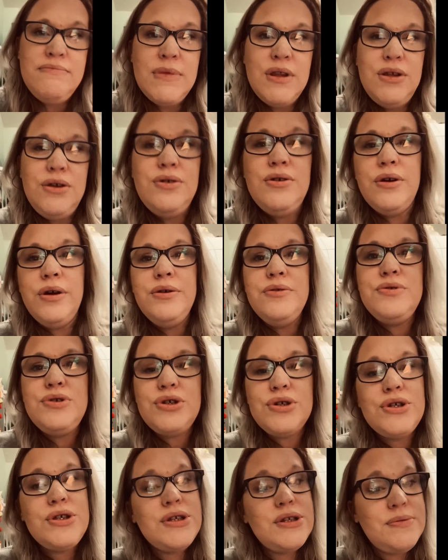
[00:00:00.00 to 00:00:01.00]
You know,
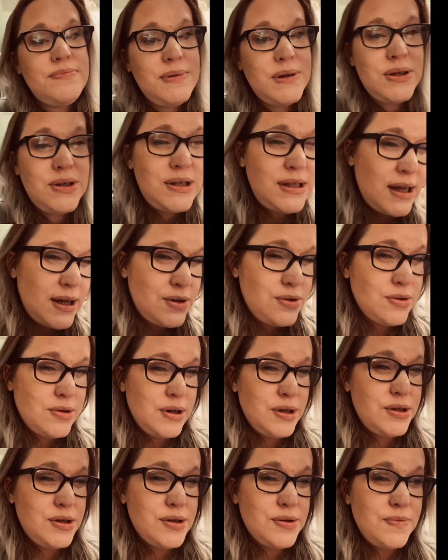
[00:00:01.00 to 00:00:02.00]
just because that
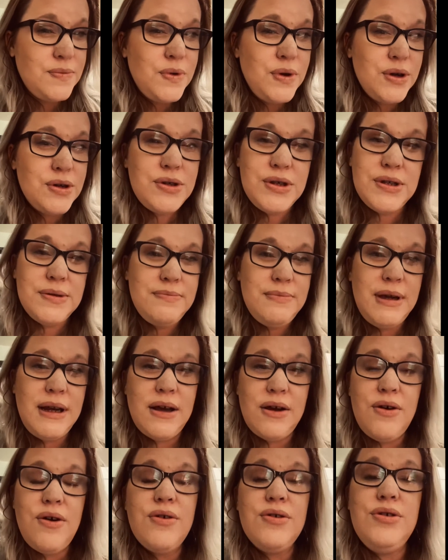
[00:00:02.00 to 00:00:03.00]
toilet doesn't work doesn't mean
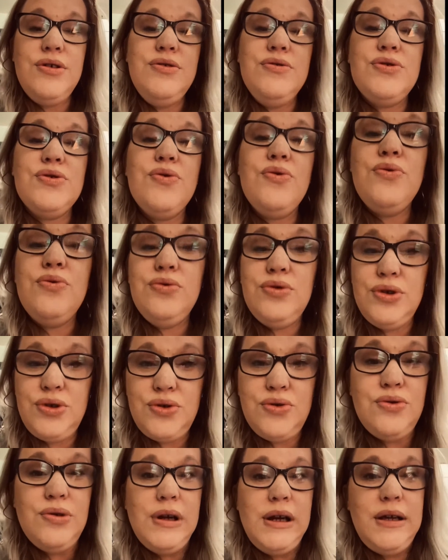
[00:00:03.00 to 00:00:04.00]
I can't use all the
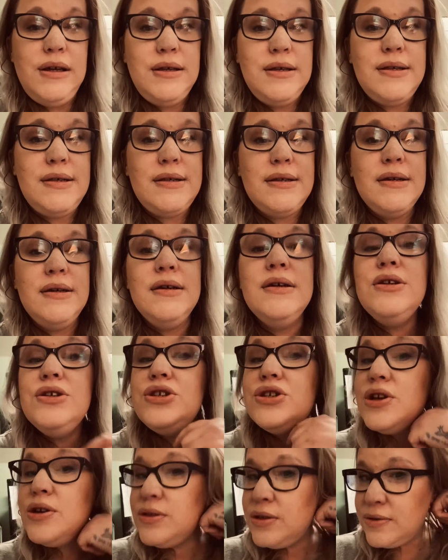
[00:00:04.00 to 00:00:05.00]
toilets.
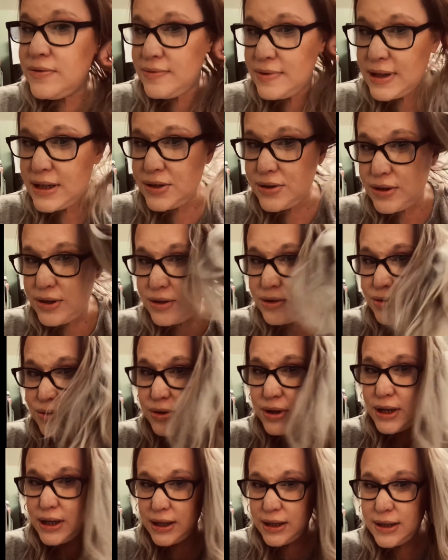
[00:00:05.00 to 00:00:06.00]
So there is other
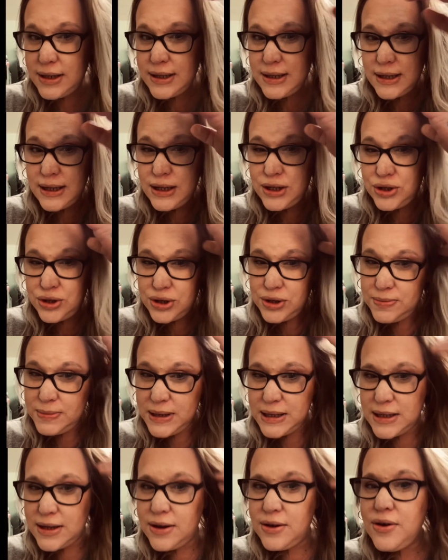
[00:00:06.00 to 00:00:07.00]
toilets. It just
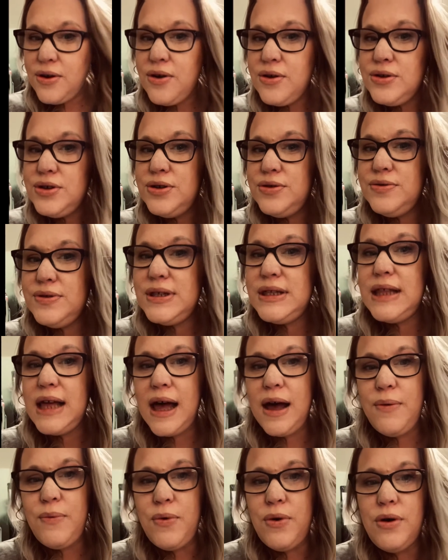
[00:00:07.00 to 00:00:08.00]
means I can't use
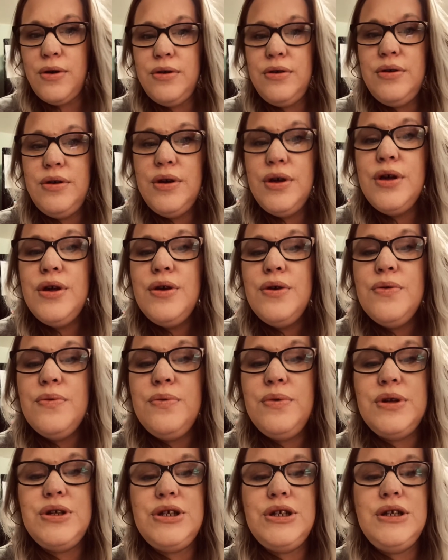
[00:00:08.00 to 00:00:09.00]
that one,
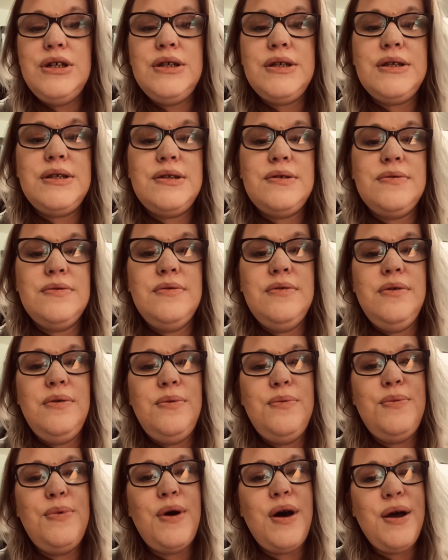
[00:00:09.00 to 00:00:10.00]
which is
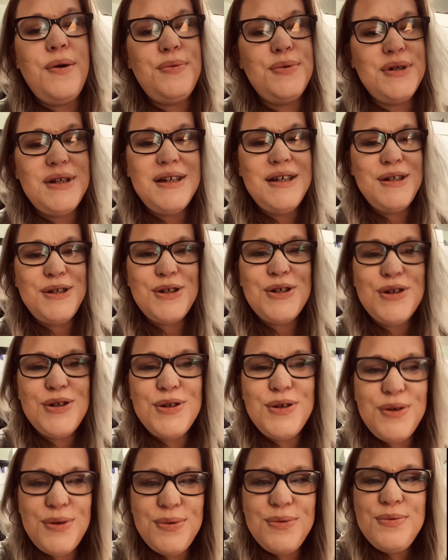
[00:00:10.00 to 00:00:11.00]
what I would need to
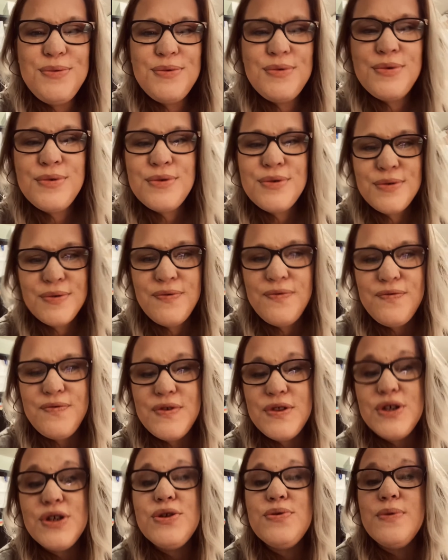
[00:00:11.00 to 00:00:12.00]
do for
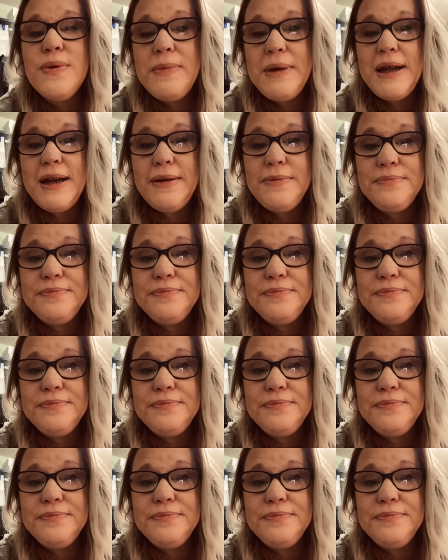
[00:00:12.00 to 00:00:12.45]
the swimming.